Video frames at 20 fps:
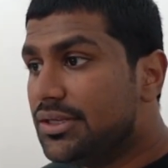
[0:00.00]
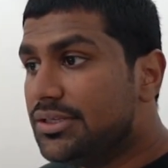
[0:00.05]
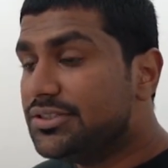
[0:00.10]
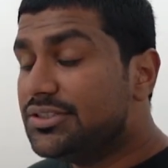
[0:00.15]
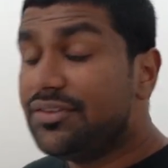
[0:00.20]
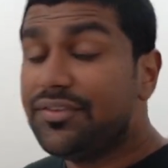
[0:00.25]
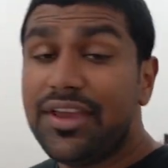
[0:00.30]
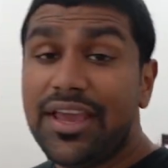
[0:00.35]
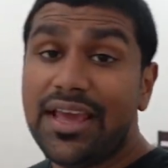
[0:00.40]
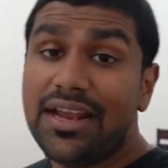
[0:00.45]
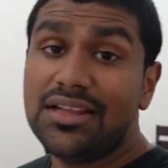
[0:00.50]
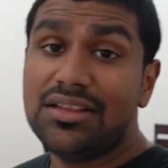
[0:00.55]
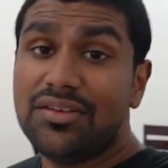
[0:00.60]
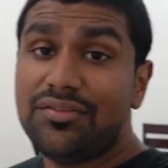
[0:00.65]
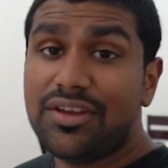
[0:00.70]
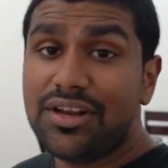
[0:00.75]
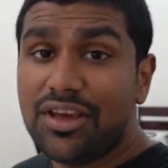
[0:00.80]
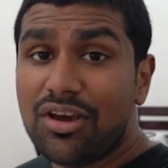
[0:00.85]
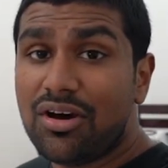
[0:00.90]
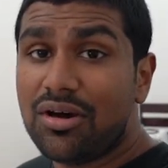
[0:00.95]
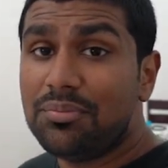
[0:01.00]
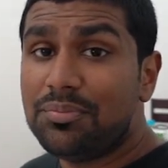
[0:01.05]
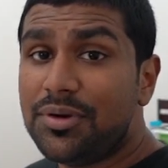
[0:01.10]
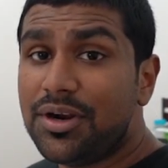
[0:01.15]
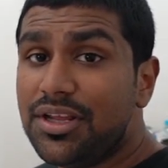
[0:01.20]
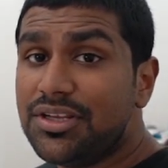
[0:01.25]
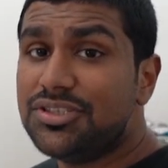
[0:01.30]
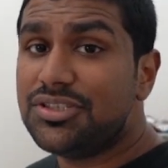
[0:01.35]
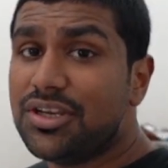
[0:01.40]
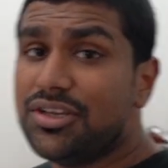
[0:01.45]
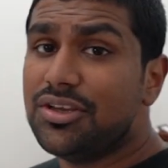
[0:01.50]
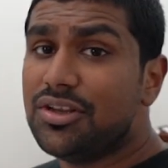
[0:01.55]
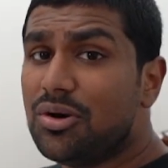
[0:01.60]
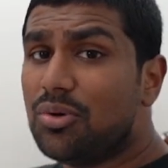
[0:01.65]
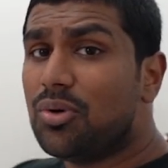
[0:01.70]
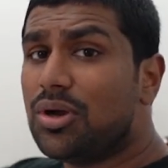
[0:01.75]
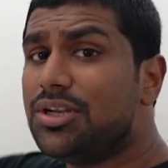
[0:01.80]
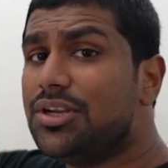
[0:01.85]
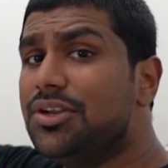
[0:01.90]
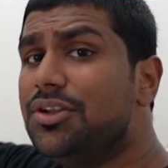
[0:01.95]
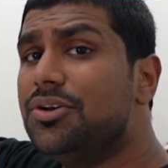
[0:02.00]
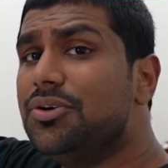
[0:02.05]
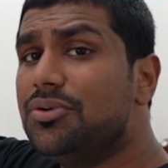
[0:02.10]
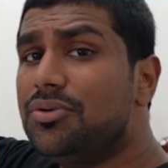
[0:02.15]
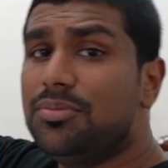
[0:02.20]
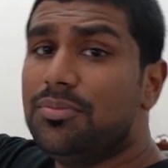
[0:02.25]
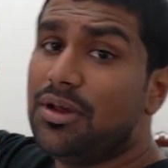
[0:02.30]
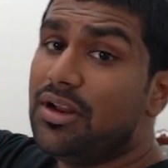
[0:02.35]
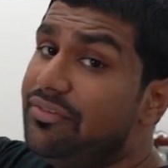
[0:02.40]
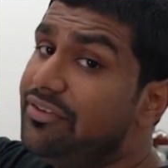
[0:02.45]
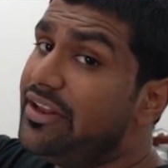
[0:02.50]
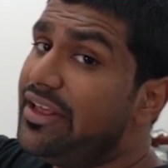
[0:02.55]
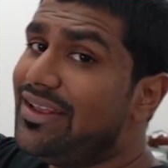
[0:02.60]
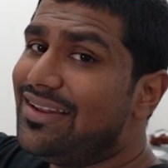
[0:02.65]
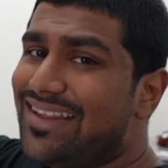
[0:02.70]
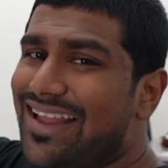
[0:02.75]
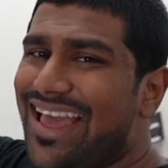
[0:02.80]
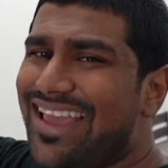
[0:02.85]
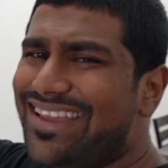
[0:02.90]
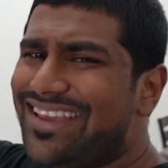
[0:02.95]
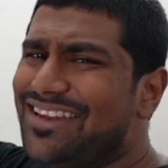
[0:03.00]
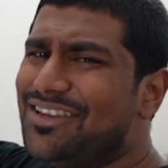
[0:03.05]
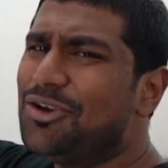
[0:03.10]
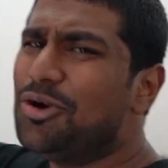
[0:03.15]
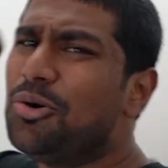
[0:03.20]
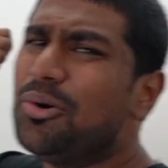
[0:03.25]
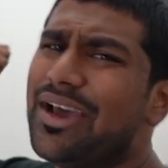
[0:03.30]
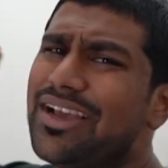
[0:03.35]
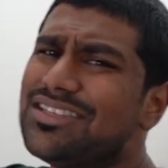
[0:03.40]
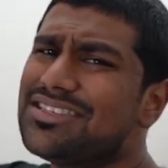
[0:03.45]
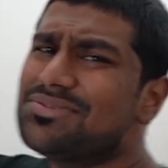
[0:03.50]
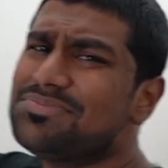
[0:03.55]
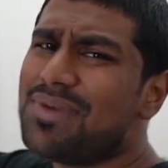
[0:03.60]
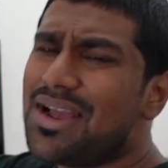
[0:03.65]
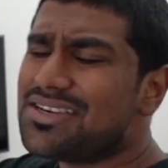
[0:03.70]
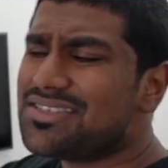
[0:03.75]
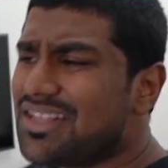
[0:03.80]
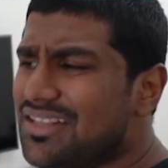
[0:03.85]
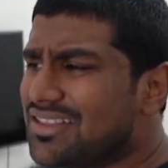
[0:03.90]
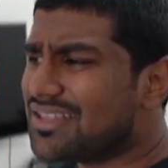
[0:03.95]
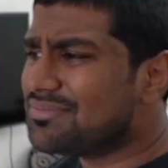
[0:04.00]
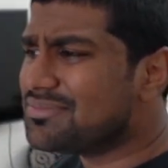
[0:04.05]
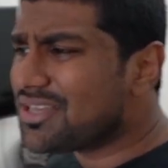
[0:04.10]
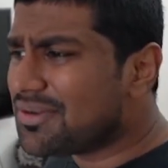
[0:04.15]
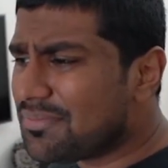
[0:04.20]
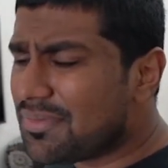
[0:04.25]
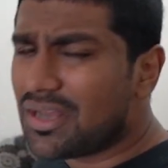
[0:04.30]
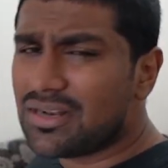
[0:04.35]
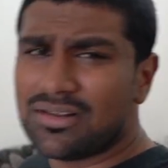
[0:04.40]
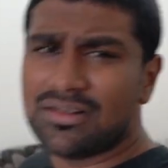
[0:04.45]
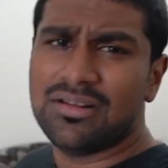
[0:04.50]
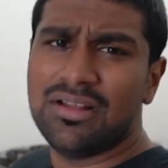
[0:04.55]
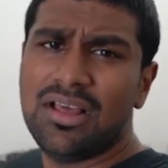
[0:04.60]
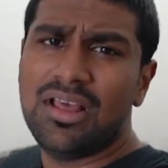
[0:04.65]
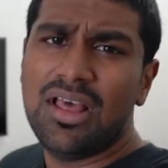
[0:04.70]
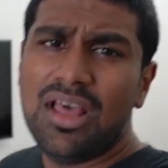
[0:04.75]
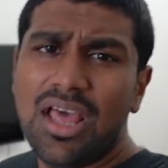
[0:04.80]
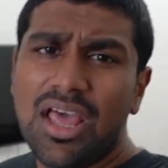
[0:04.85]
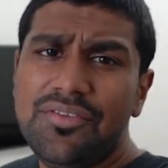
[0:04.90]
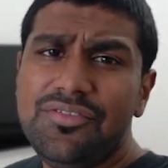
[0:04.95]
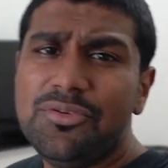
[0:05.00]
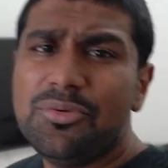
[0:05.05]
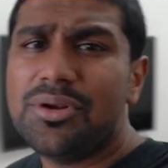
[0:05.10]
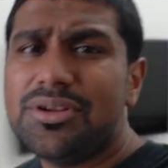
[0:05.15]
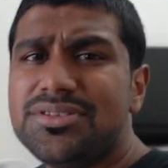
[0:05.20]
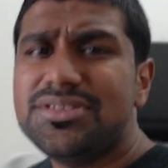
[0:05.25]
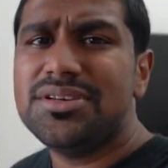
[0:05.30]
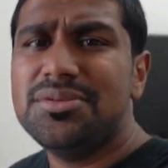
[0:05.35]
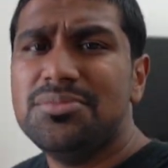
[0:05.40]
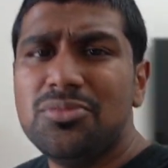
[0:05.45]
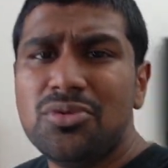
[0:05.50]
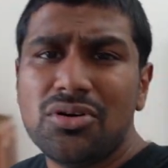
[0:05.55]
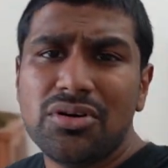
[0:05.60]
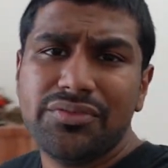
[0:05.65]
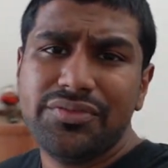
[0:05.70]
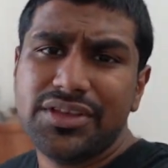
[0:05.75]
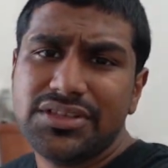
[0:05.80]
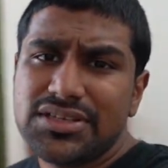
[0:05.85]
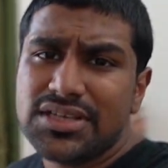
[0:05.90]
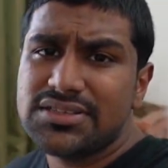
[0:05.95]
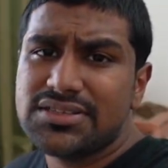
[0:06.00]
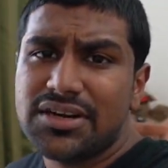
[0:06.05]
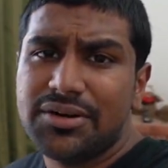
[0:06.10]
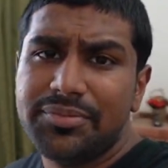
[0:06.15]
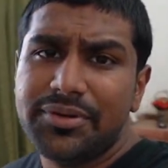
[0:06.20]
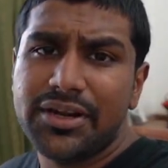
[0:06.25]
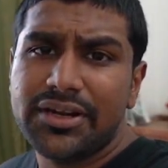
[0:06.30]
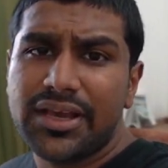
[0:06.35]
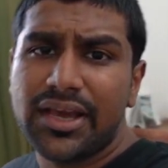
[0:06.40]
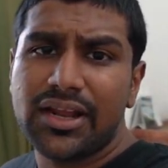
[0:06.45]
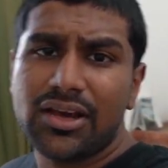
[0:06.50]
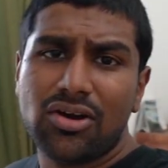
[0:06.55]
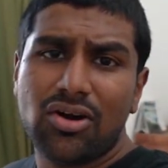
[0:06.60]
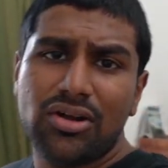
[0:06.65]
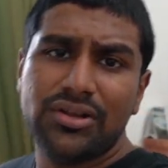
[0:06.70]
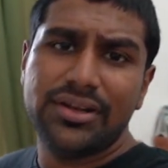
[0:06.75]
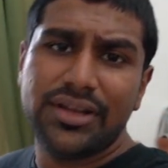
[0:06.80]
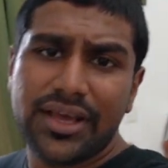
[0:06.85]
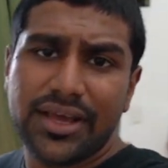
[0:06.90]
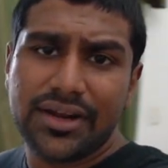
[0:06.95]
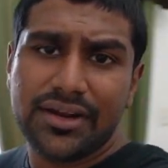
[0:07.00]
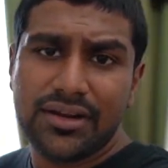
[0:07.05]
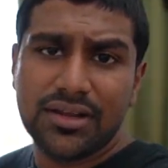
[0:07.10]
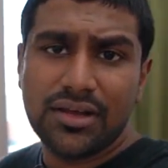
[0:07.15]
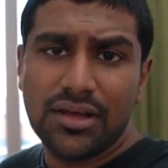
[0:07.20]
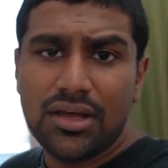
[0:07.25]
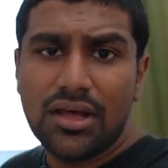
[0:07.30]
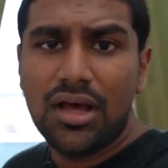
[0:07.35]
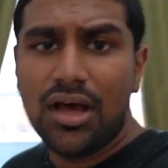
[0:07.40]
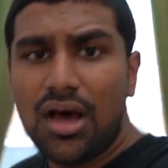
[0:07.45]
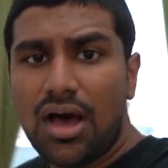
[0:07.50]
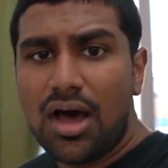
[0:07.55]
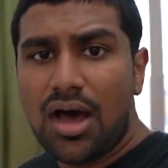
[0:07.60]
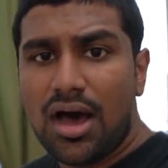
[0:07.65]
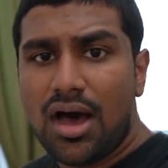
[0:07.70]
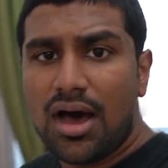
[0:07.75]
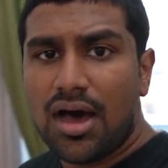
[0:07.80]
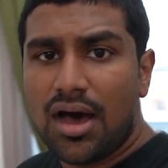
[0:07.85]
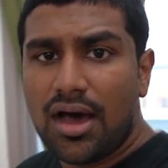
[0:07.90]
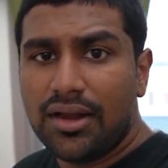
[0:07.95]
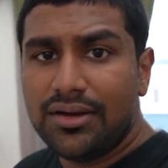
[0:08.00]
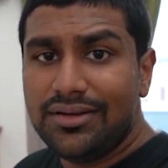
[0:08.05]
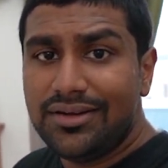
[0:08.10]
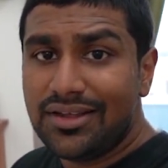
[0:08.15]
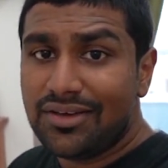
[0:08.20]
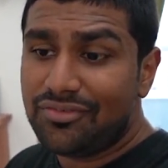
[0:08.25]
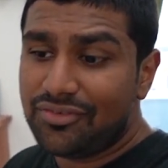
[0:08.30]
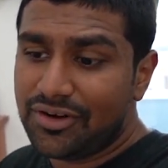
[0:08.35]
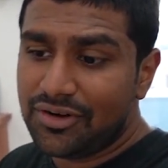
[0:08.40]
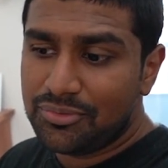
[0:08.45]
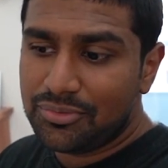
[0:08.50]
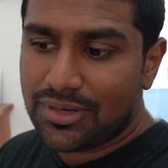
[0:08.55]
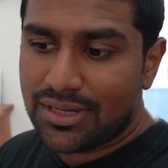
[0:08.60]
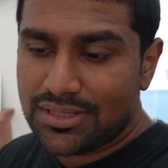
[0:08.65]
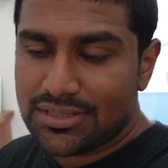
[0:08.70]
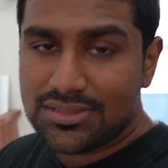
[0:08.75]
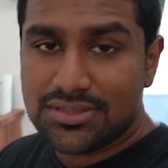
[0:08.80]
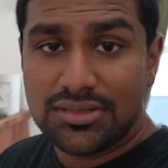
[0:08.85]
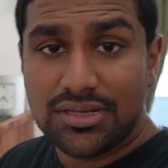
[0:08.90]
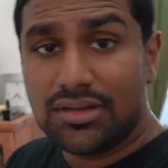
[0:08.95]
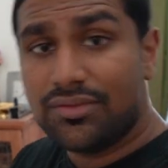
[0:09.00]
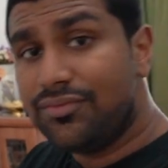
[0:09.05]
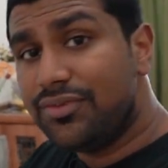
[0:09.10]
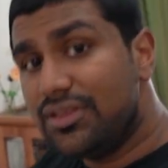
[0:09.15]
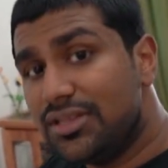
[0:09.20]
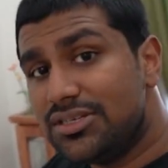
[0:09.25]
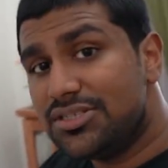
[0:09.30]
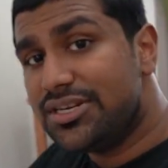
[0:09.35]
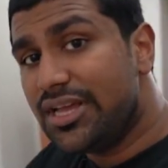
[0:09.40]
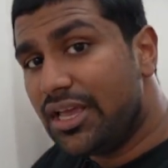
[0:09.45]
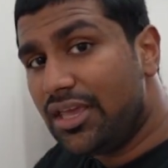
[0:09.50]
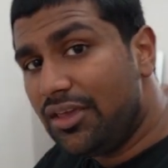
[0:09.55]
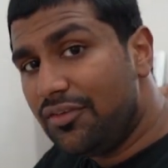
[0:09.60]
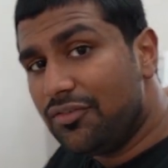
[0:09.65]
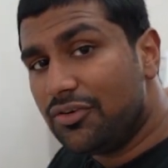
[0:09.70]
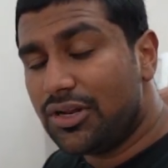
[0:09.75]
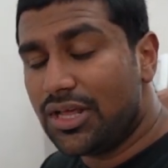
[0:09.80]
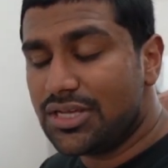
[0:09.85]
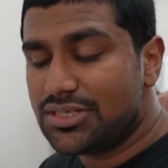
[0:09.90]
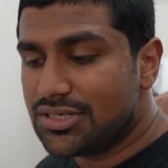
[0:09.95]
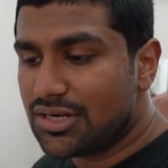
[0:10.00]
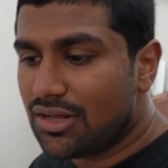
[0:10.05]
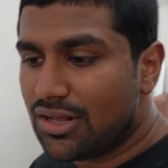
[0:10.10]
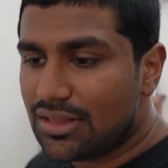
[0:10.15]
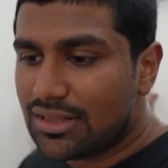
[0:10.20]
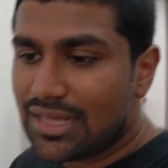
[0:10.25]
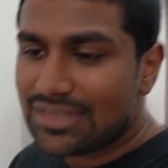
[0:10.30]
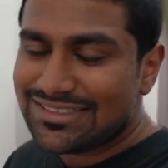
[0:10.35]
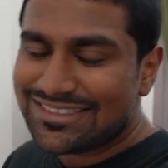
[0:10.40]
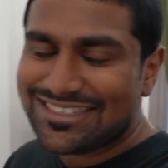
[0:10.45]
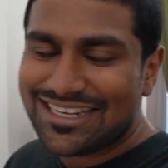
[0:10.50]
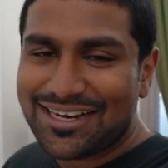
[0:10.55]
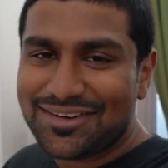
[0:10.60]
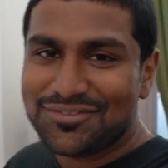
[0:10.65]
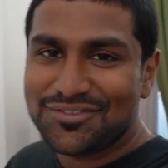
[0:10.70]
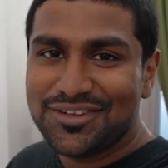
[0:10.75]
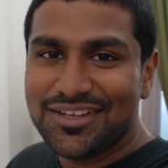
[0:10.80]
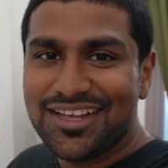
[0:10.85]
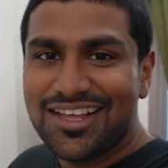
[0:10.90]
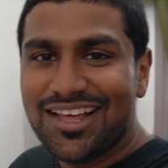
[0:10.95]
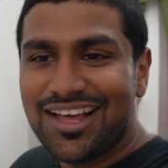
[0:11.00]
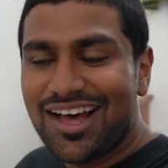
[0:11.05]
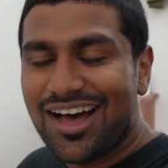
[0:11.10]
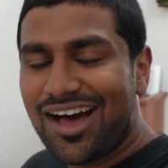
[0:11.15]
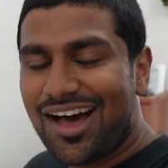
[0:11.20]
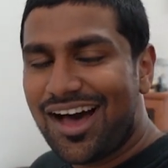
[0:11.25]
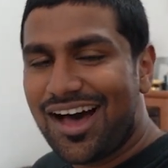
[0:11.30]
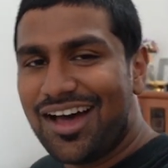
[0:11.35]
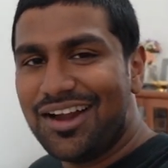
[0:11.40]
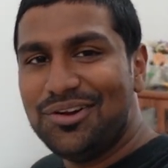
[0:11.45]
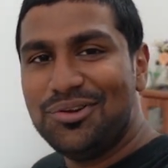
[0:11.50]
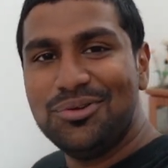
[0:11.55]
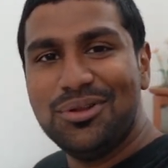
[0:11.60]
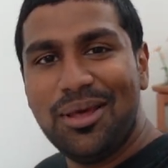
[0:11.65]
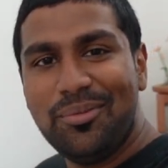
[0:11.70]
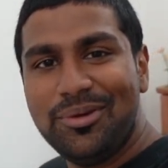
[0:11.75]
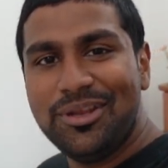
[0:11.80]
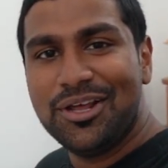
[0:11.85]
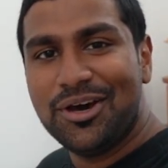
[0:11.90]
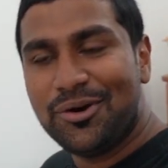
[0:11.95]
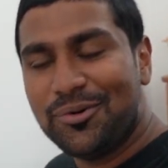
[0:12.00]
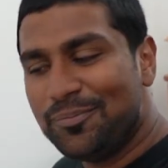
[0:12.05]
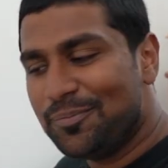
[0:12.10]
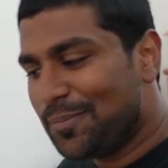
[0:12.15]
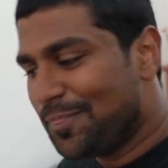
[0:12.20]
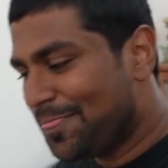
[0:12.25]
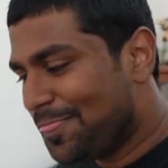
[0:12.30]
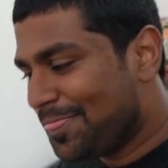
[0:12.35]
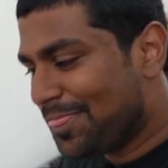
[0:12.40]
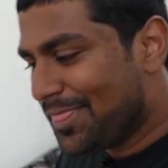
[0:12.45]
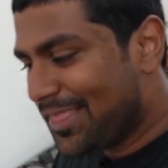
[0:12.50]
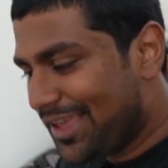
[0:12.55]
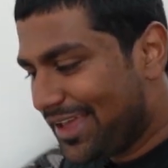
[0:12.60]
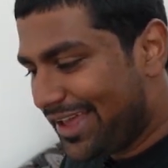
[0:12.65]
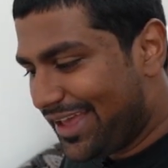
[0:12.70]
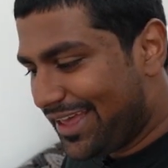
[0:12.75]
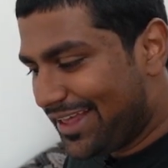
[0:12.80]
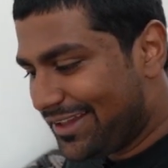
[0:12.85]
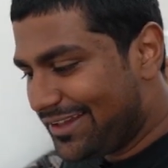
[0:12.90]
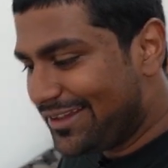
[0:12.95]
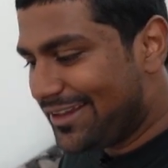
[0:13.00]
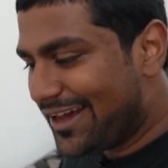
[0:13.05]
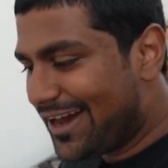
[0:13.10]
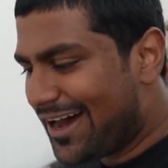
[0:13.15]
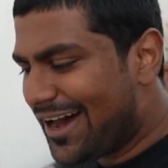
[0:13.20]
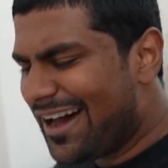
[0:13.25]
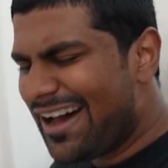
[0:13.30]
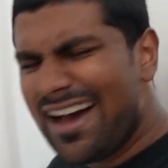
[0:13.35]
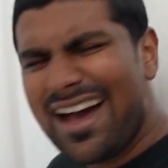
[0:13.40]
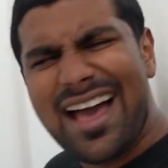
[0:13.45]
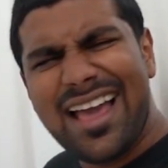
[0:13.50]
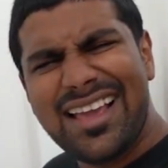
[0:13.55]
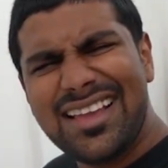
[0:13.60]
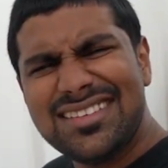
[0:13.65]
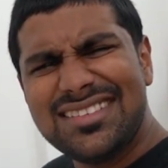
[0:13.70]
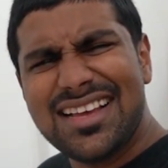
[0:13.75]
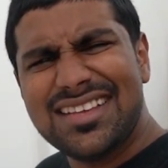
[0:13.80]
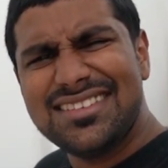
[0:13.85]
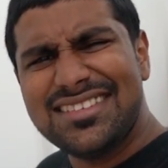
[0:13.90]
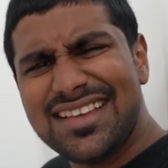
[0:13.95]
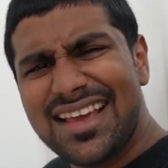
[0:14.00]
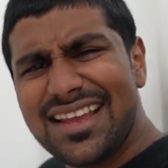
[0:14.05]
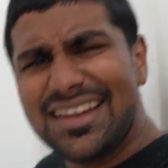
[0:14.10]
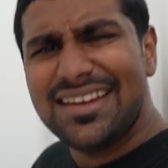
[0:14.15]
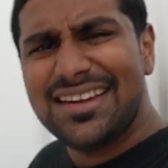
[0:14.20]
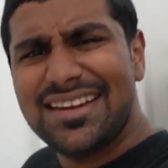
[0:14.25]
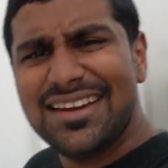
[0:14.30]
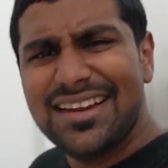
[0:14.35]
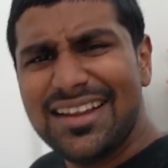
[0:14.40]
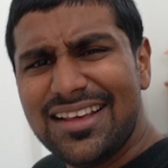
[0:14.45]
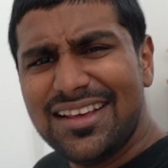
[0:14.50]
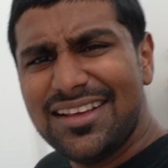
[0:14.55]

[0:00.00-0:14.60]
So if you hated the video, I'm pretty sure you know what to do, but if you did like it, go ahead, smash that thumbs up button. If you want to see more of this unscripted kind of content, uh, different ones and with the shaky footage and all that stuff, uh, do let me know. And uh, I guess that's it.